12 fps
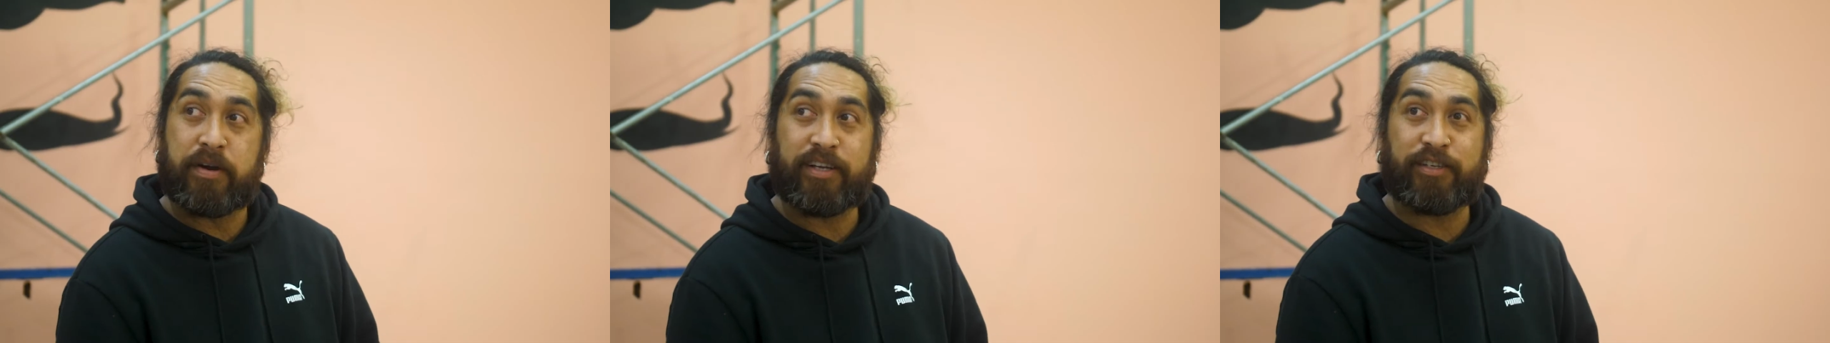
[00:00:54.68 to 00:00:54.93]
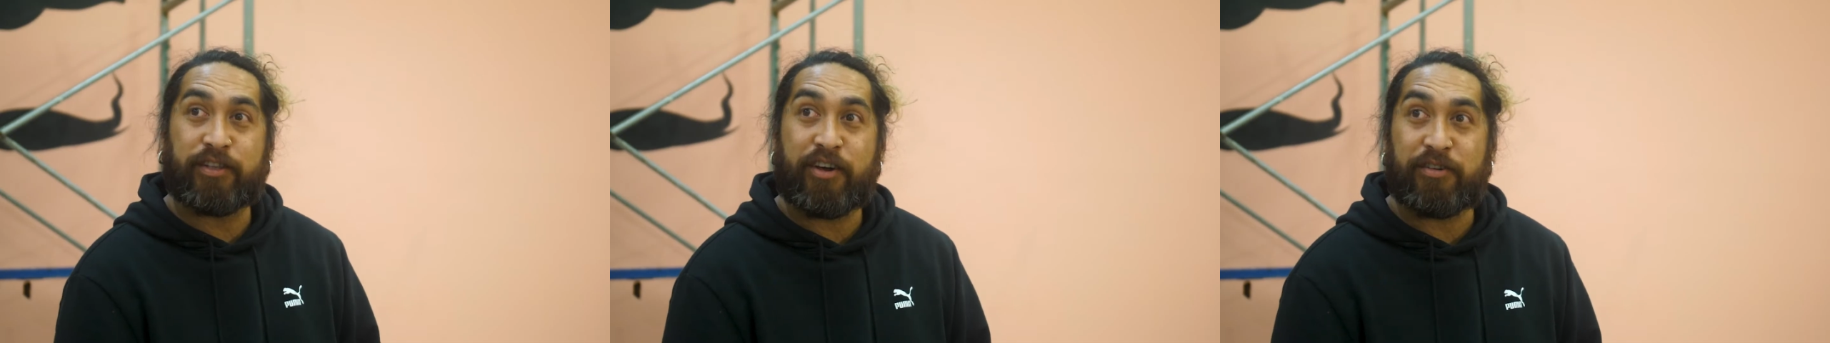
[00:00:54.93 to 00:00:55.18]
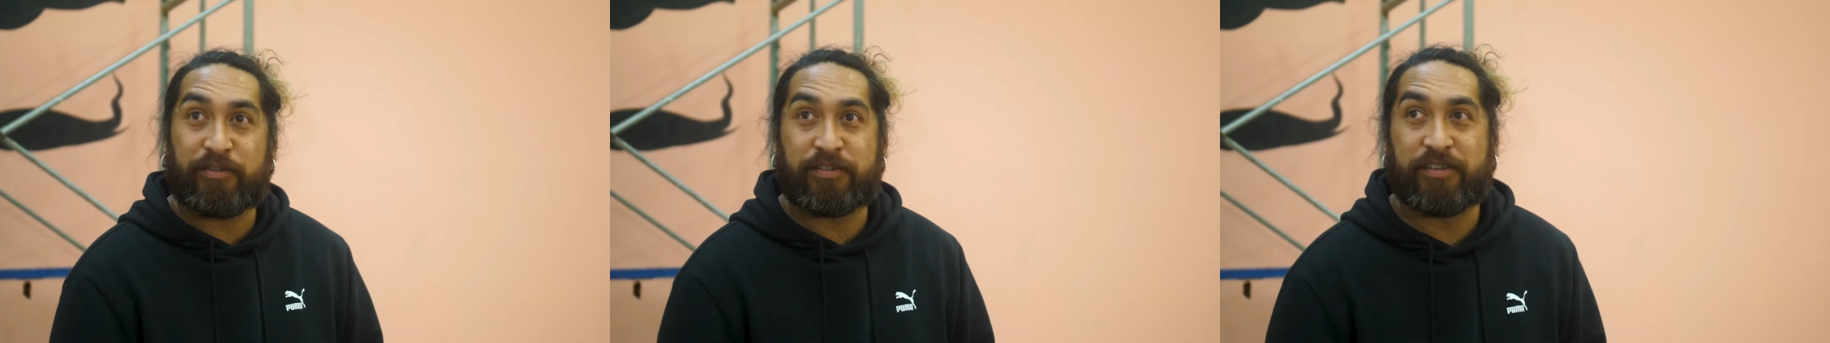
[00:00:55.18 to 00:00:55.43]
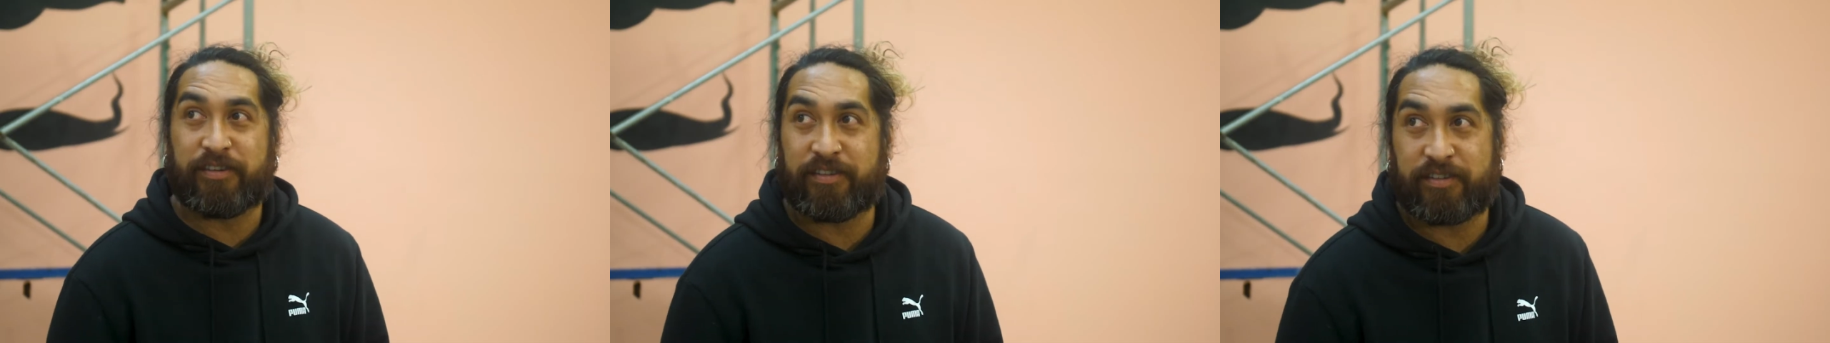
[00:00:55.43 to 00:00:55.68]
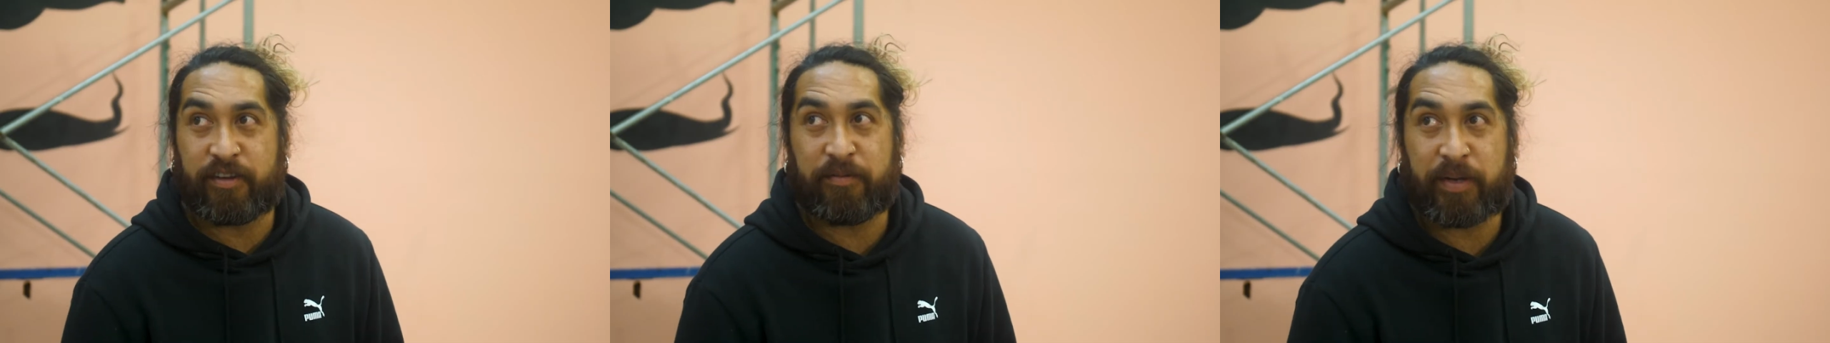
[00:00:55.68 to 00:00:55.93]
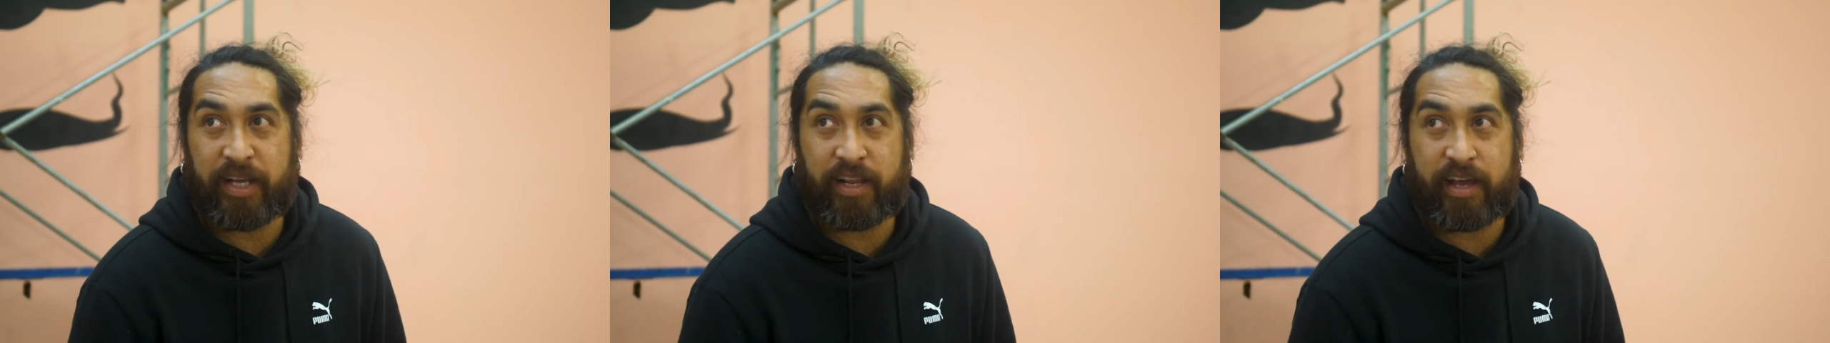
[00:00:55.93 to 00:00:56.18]
Pretty stoked to
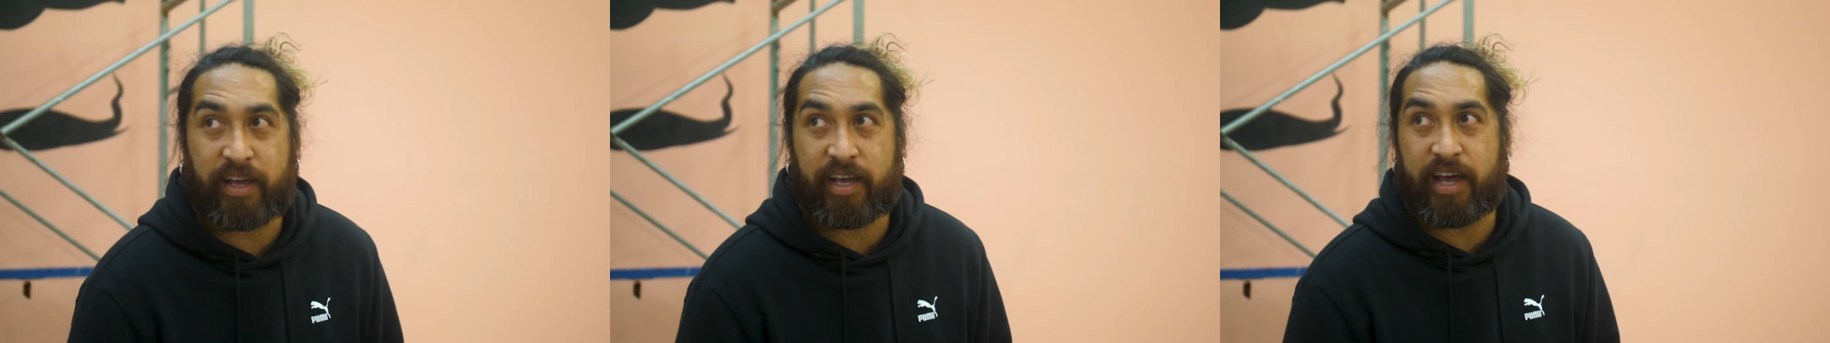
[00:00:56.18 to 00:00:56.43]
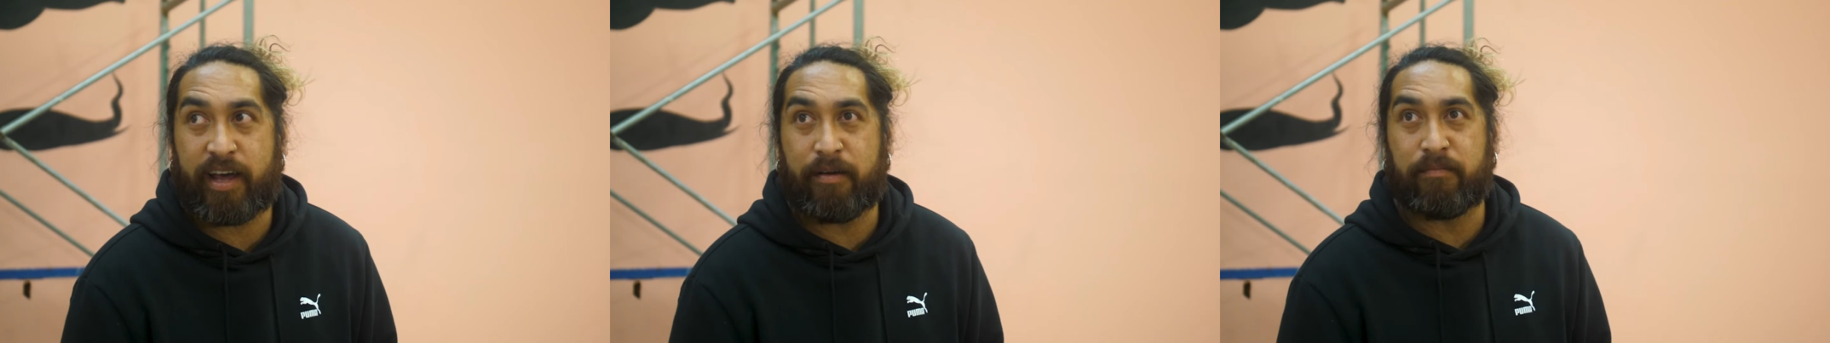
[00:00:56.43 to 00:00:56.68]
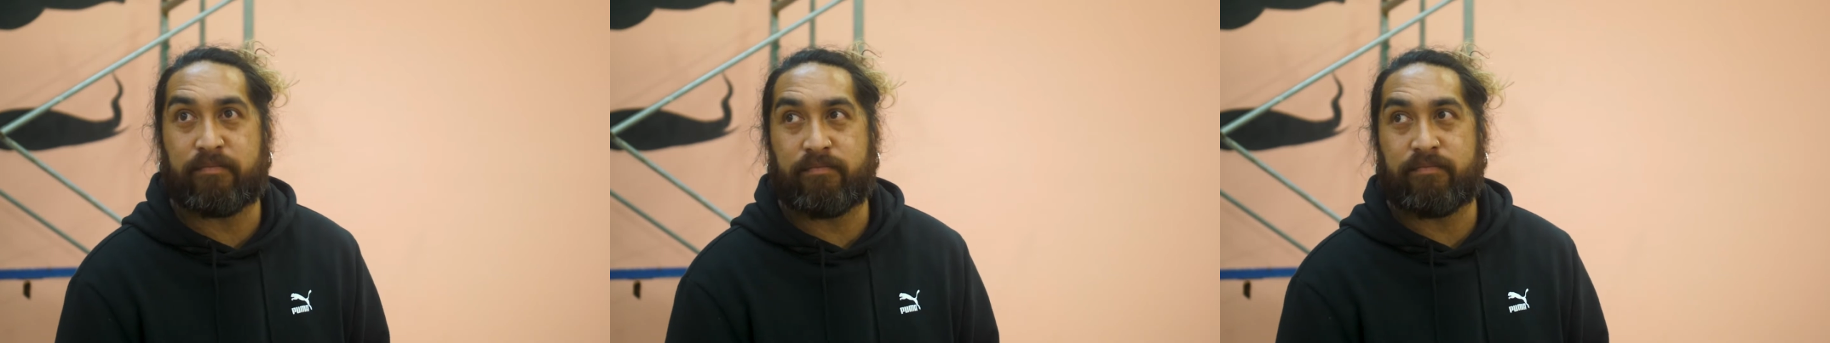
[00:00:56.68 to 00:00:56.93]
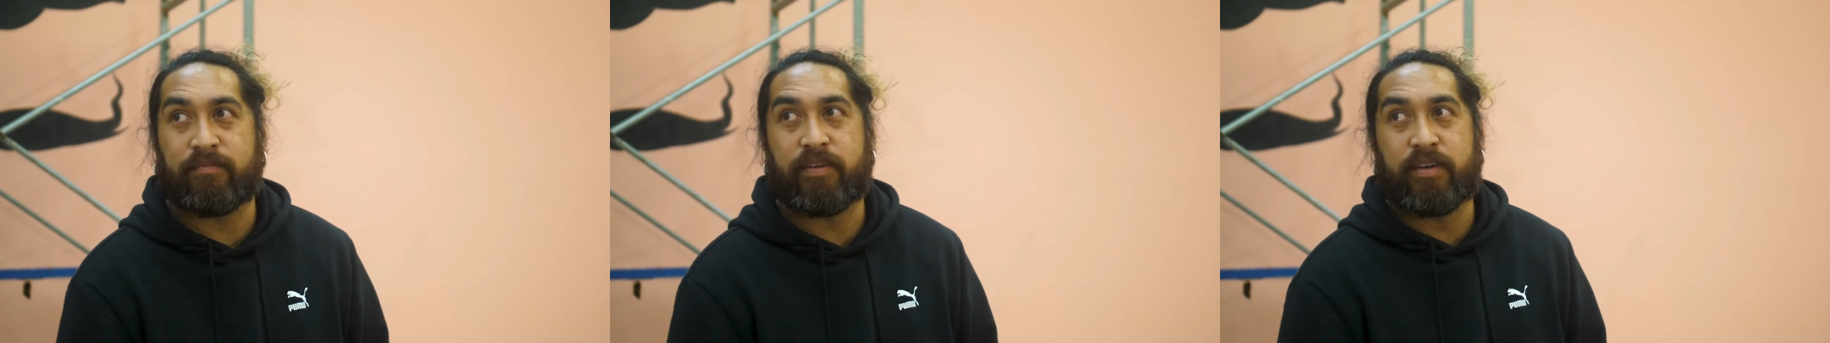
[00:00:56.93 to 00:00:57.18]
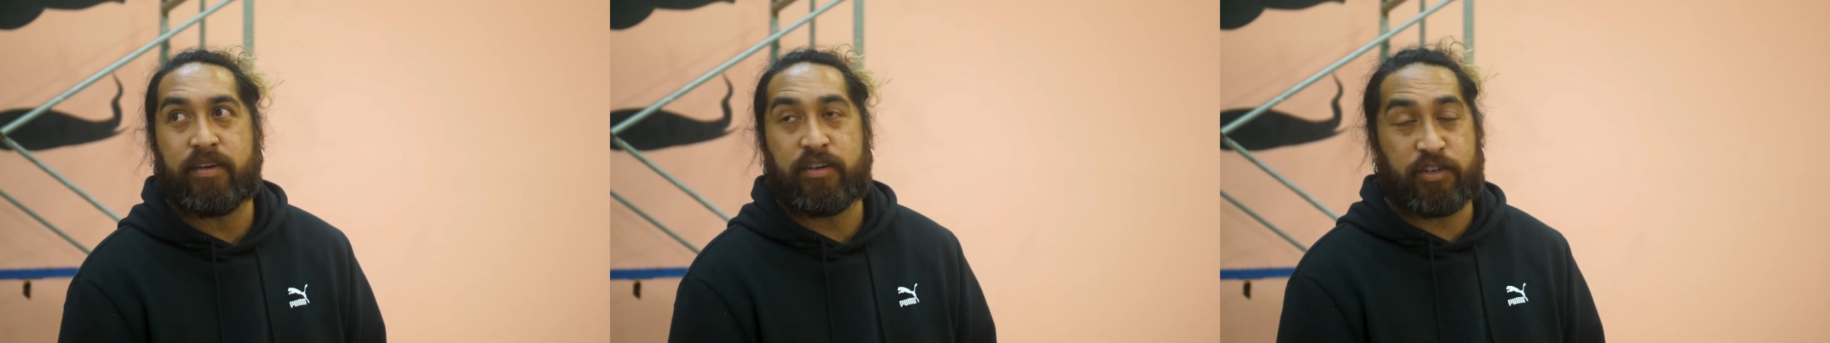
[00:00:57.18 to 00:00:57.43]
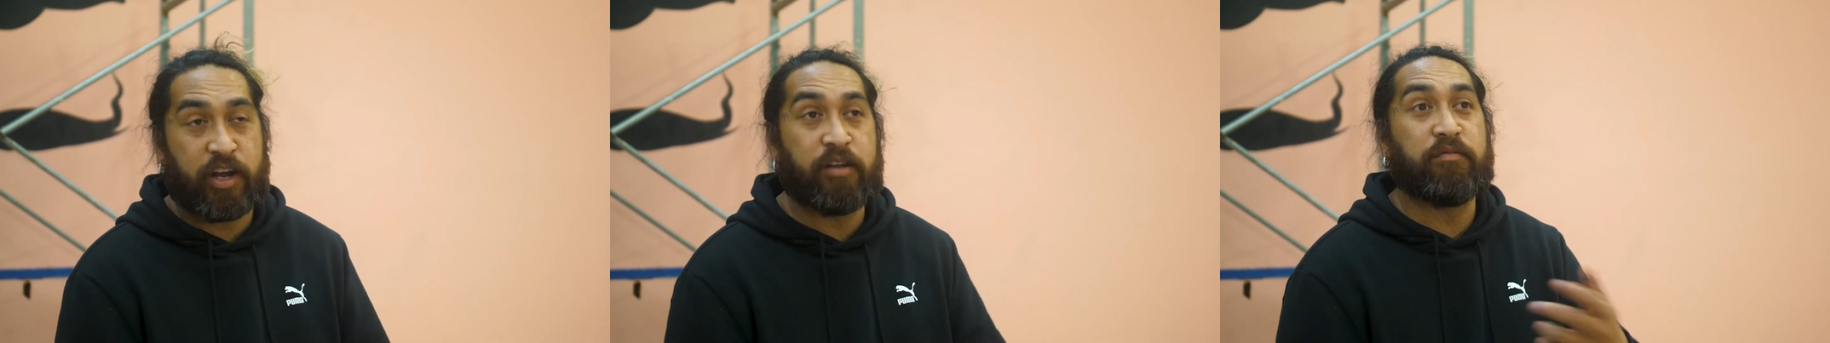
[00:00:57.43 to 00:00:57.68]
be like
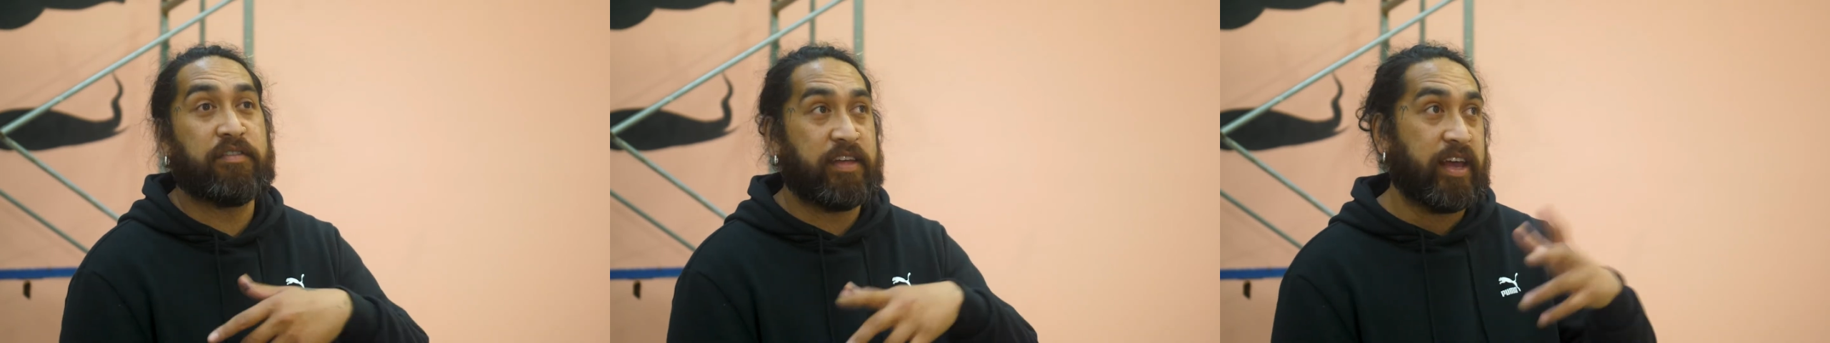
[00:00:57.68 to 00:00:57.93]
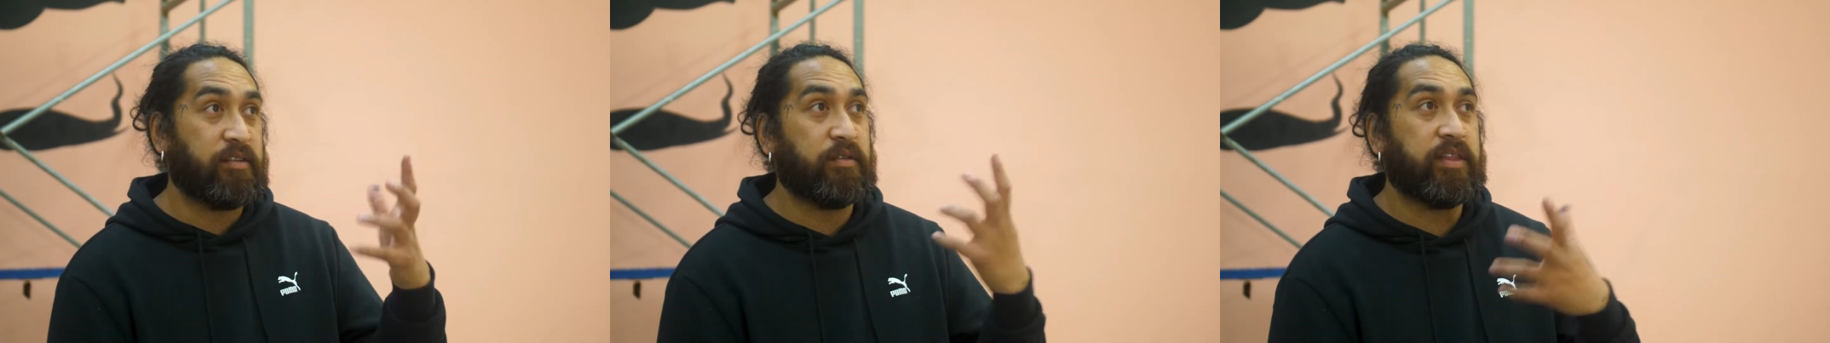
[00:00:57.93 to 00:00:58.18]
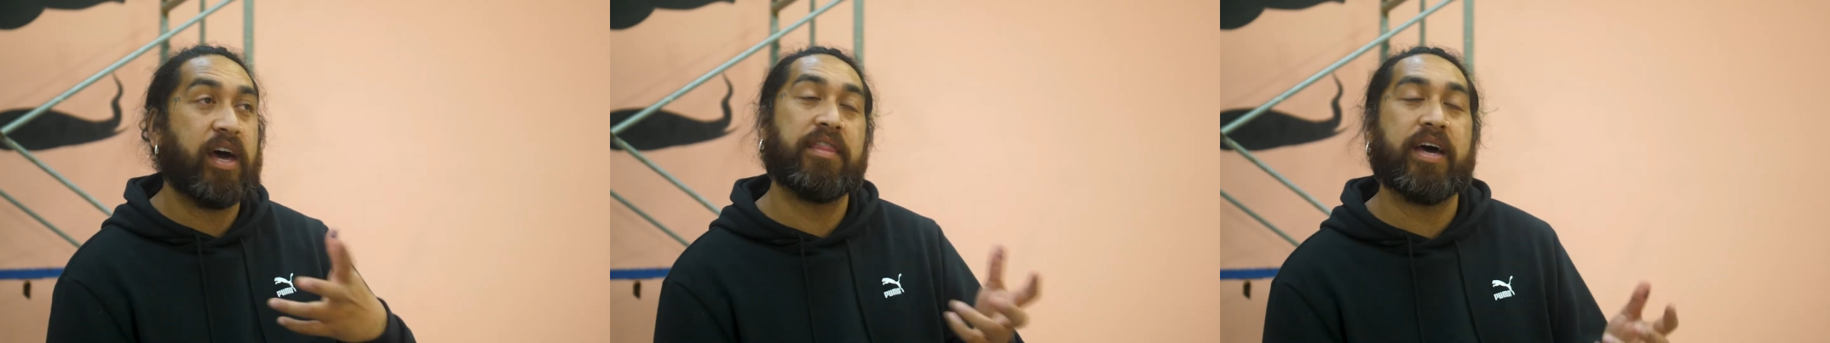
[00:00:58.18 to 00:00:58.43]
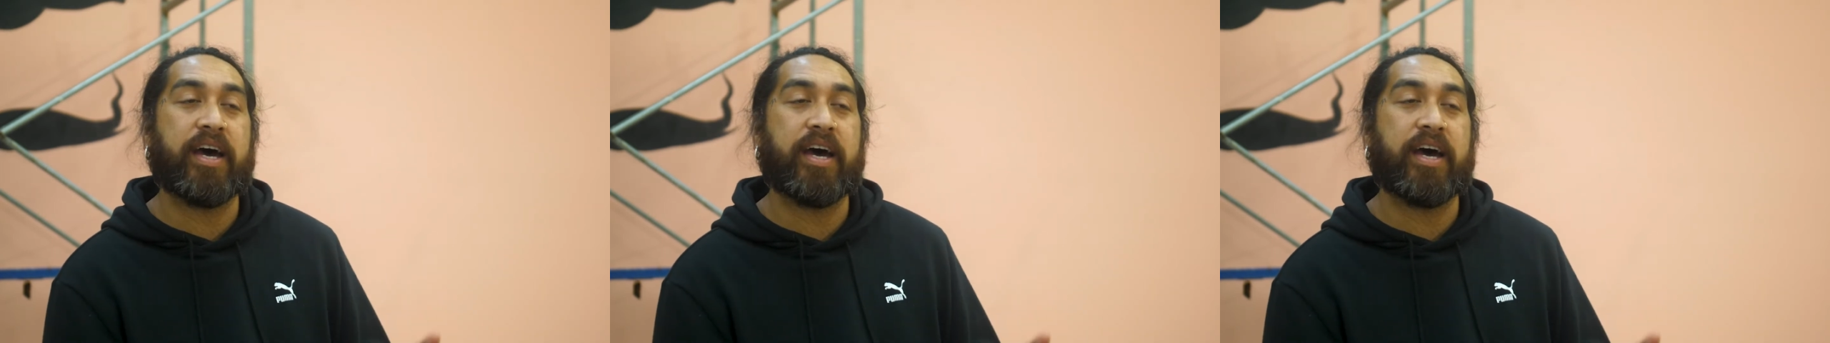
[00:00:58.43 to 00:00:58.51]
showing with like all the other